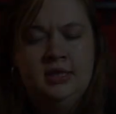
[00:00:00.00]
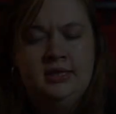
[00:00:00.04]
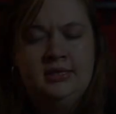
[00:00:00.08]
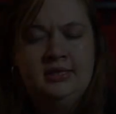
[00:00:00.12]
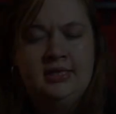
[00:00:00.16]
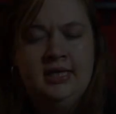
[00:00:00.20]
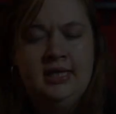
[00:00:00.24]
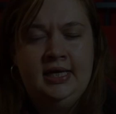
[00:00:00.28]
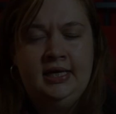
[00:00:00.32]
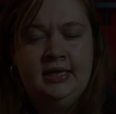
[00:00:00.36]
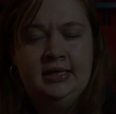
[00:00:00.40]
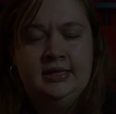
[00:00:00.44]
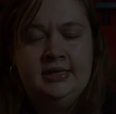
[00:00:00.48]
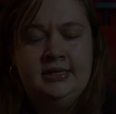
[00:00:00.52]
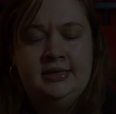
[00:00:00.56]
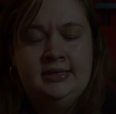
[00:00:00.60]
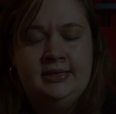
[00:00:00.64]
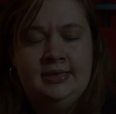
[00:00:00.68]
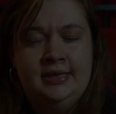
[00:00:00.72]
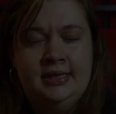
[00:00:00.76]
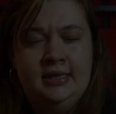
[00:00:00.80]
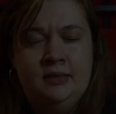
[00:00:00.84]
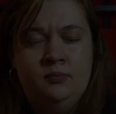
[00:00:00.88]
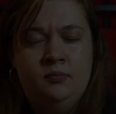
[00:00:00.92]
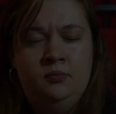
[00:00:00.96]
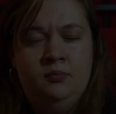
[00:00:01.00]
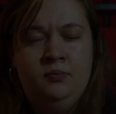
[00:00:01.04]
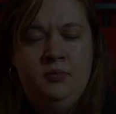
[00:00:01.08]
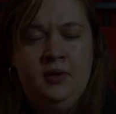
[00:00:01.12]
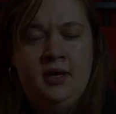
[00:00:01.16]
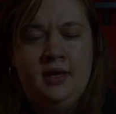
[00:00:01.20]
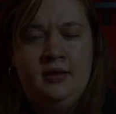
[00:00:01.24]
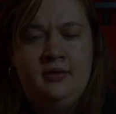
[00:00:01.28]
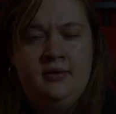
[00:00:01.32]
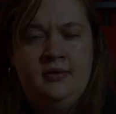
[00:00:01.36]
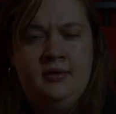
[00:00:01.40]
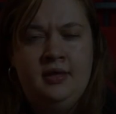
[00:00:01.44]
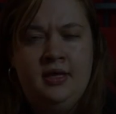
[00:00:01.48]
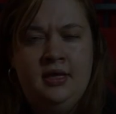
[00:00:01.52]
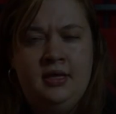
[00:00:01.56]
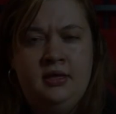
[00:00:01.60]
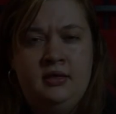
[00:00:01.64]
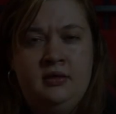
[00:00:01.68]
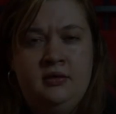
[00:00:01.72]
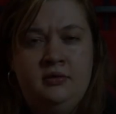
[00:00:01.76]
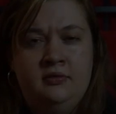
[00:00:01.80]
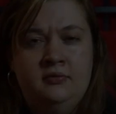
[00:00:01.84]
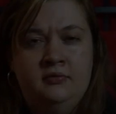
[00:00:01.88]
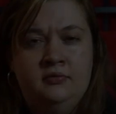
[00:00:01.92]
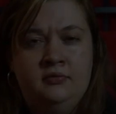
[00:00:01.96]
Take a deep breath
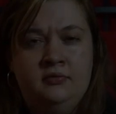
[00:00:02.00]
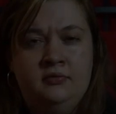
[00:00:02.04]
in,